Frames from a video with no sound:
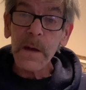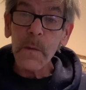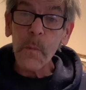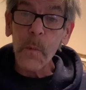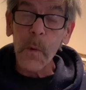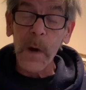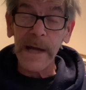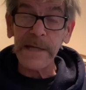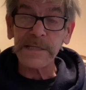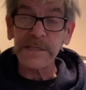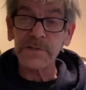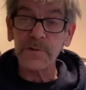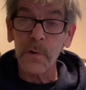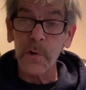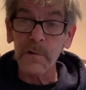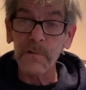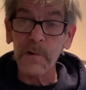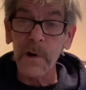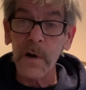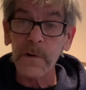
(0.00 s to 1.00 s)
white
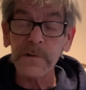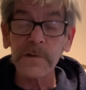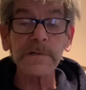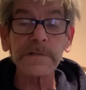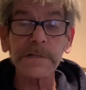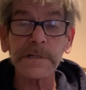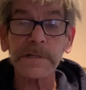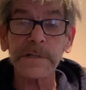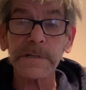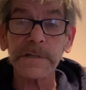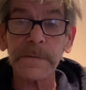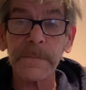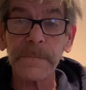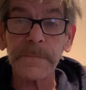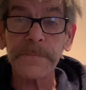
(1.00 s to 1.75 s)
store owners